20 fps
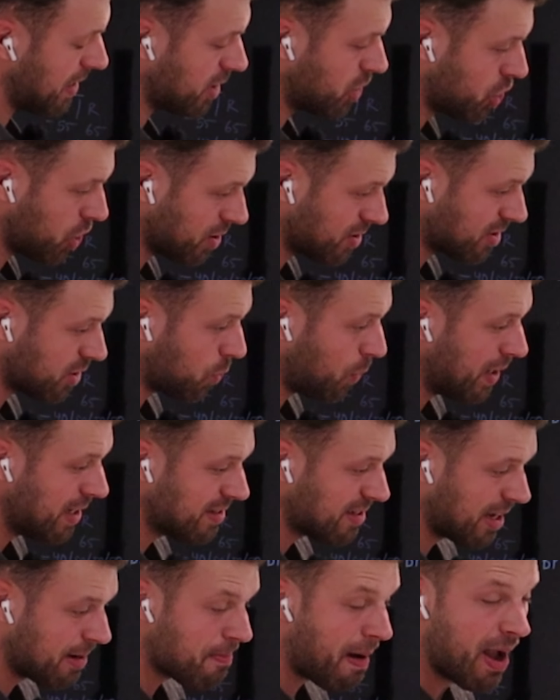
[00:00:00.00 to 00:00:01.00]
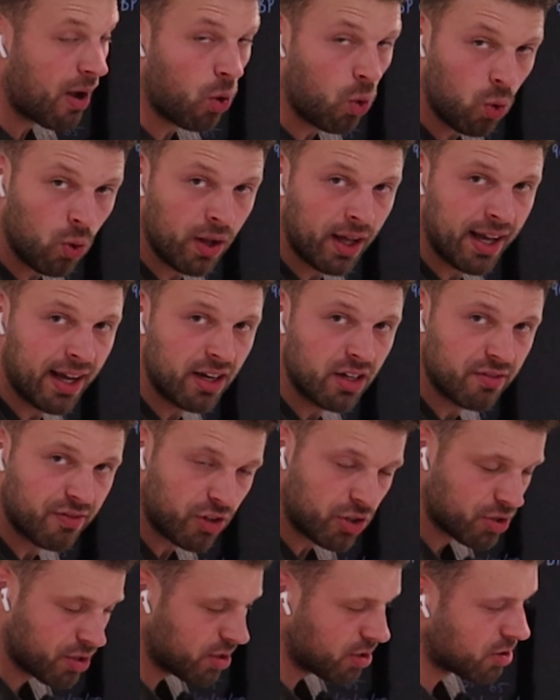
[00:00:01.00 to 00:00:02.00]
is just squeezing my whole hand
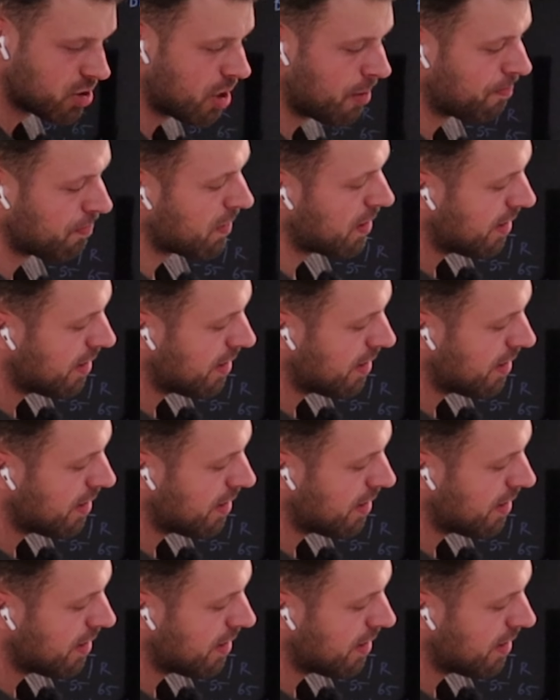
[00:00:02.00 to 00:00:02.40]
versus